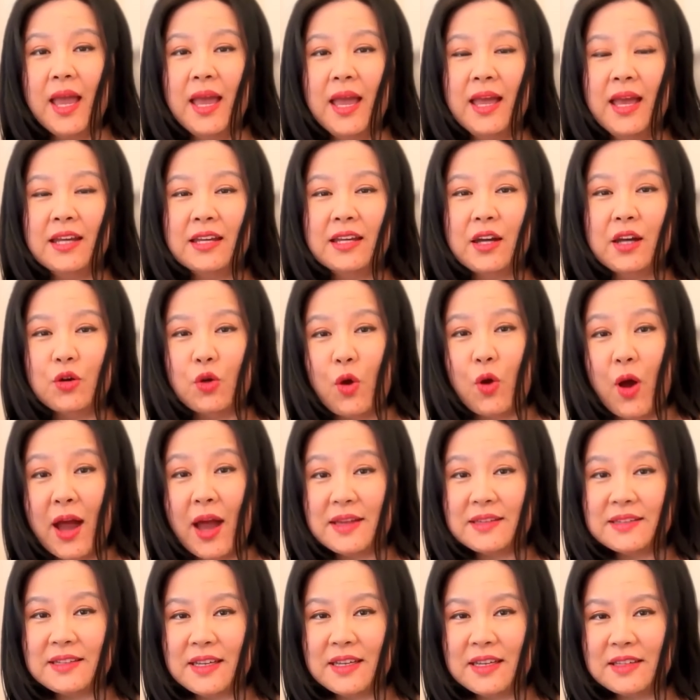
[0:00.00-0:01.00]
In a
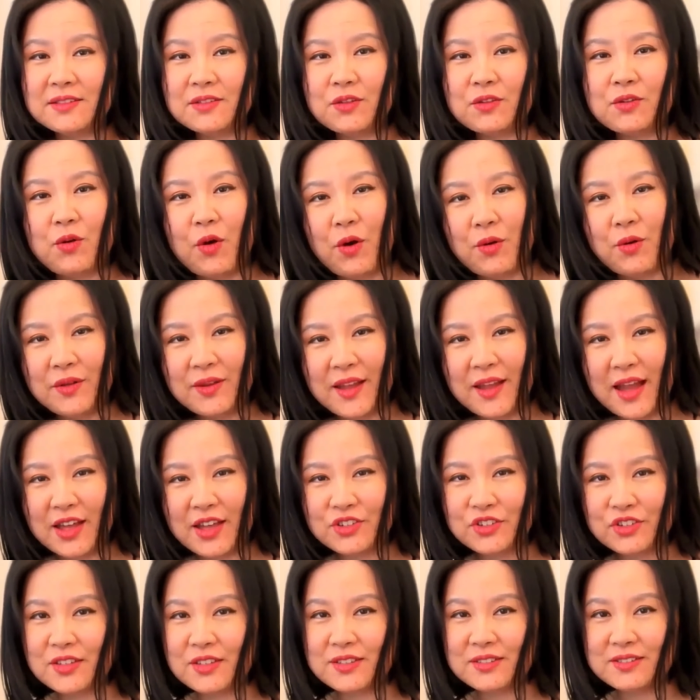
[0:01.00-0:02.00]
crisis,
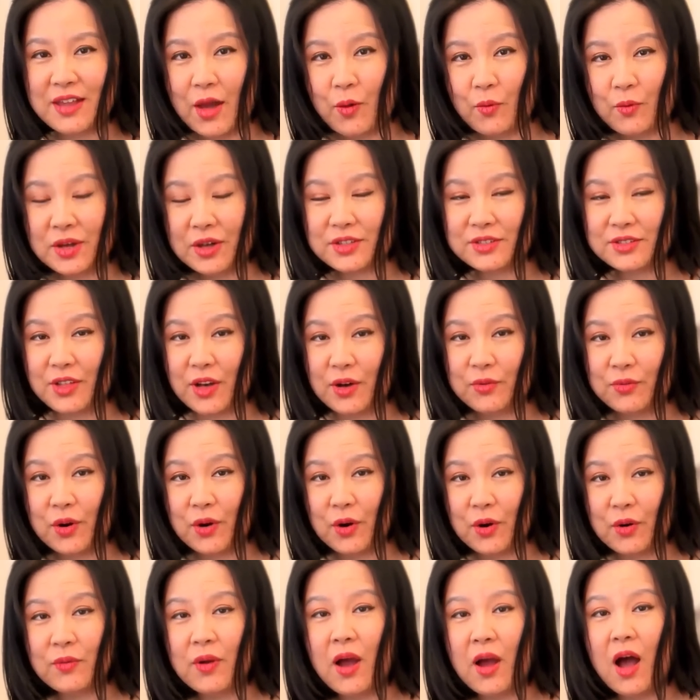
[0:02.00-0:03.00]
correlations that were
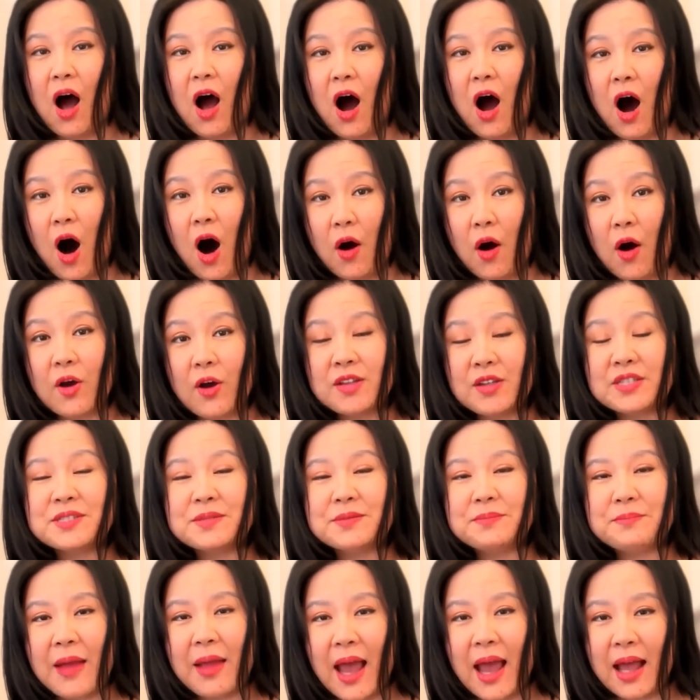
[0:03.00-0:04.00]
0 often
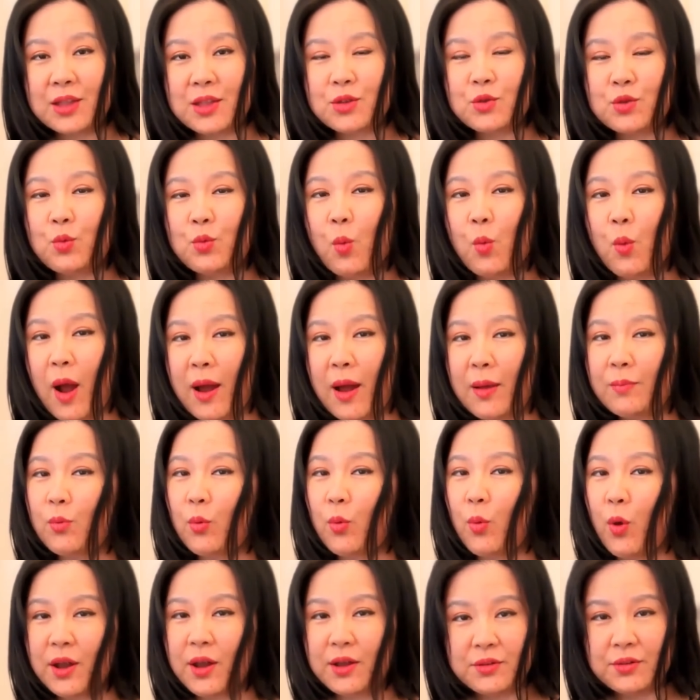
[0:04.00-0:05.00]
spike to
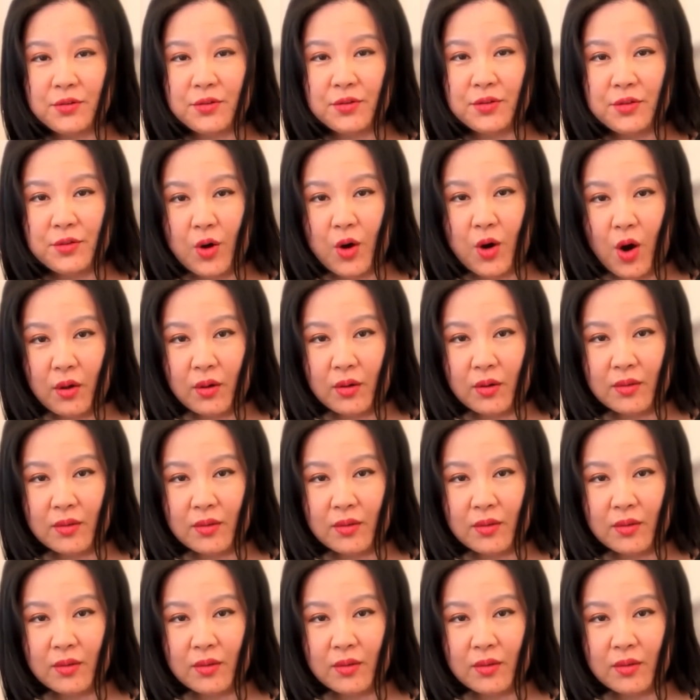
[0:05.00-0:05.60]
1.0.